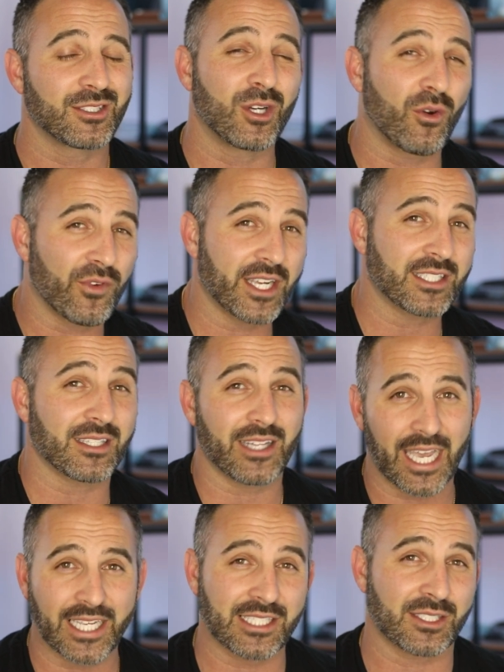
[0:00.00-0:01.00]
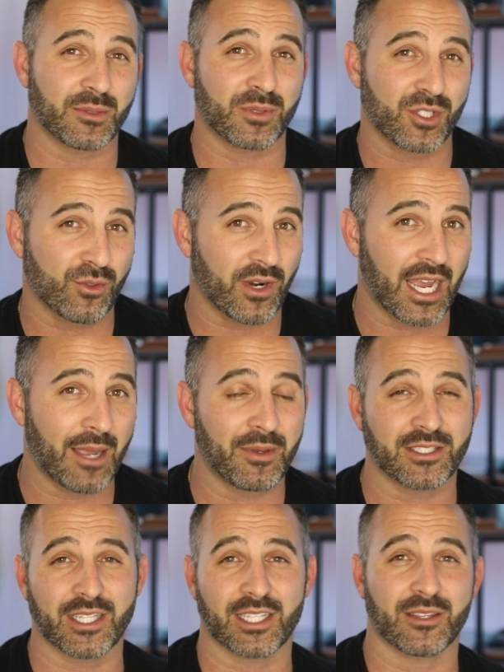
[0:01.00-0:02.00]
Don't forget to like and subscribe.
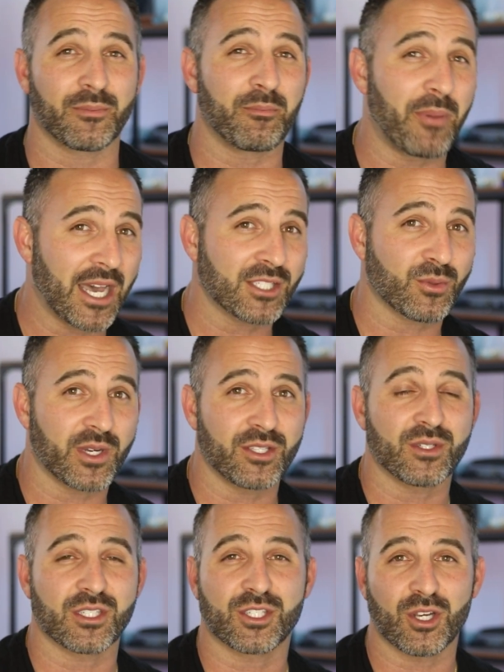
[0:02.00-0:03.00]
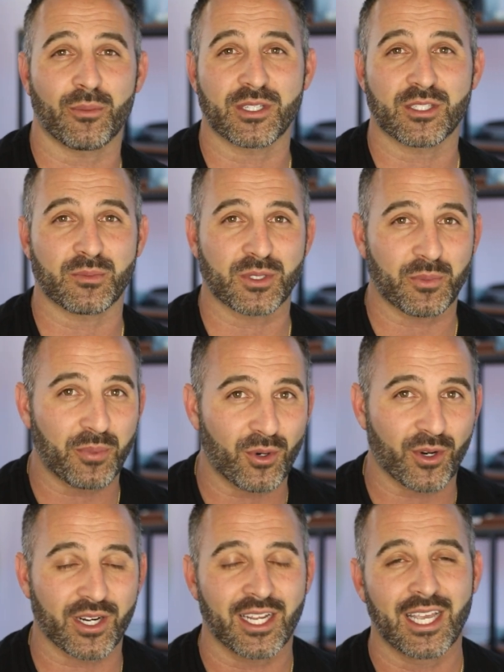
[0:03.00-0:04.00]
That's like the best way you could show me some
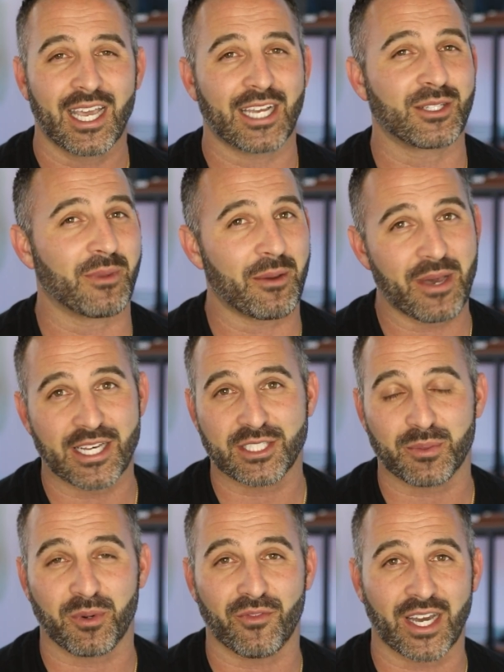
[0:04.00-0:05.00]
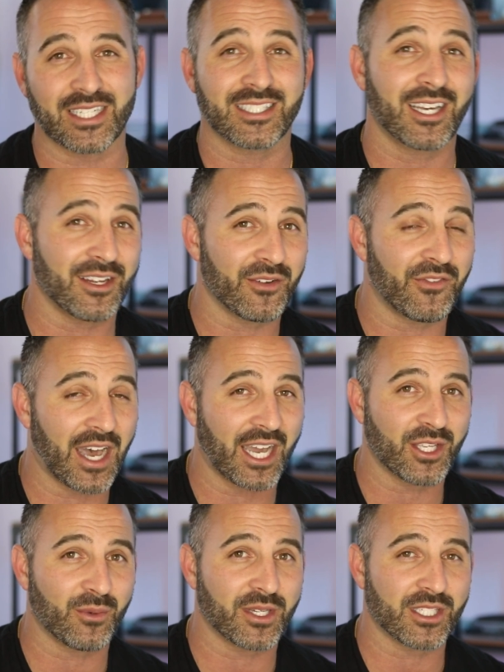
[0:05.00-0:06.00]
support. I do my best to provide a ton of
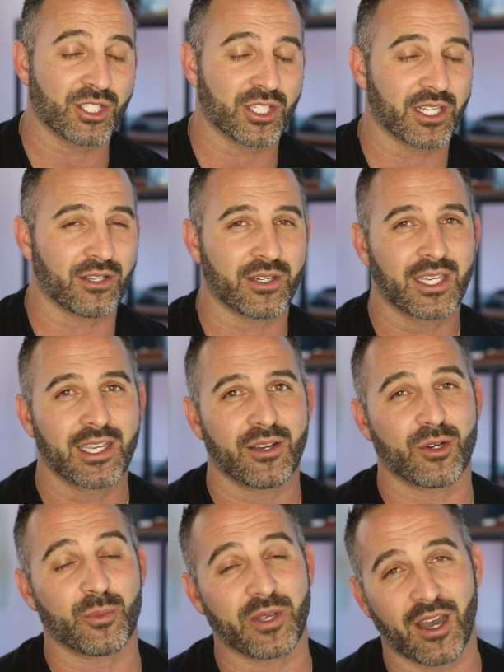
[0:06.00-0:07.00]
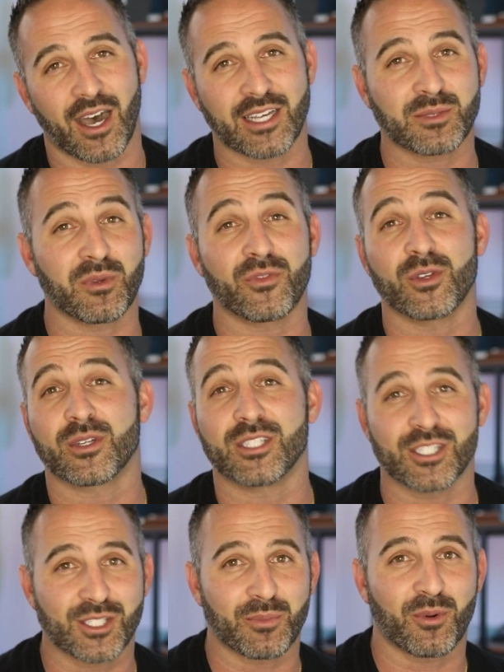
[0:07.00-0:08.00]
value on this channel, and it would be awesome if you could
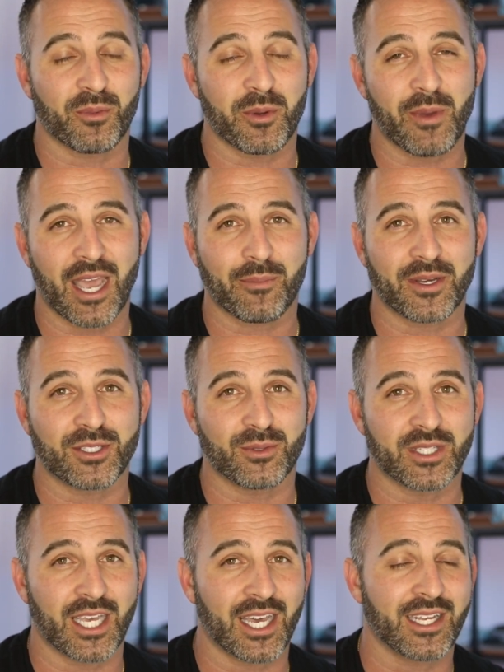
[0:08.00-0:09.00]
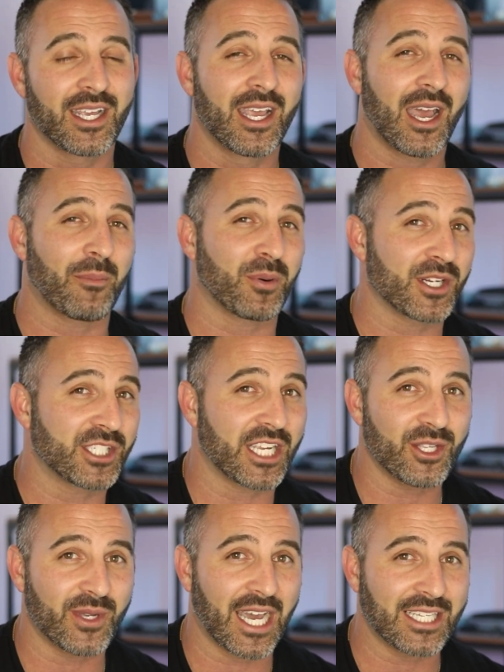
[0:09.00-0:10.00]
just support me back by doing that. I appreciate
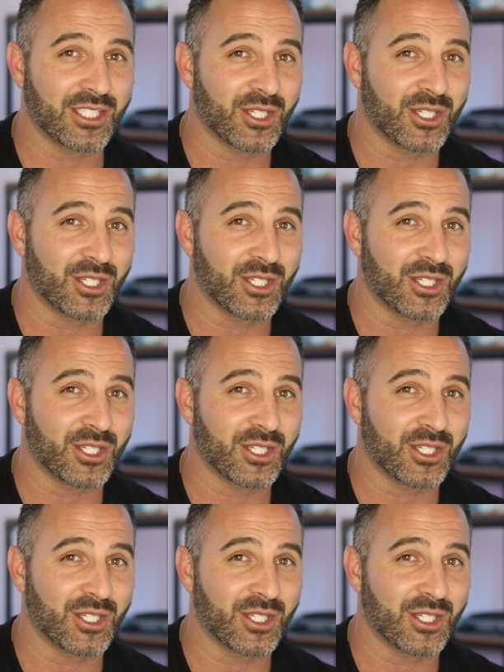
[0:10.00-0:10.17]
you guys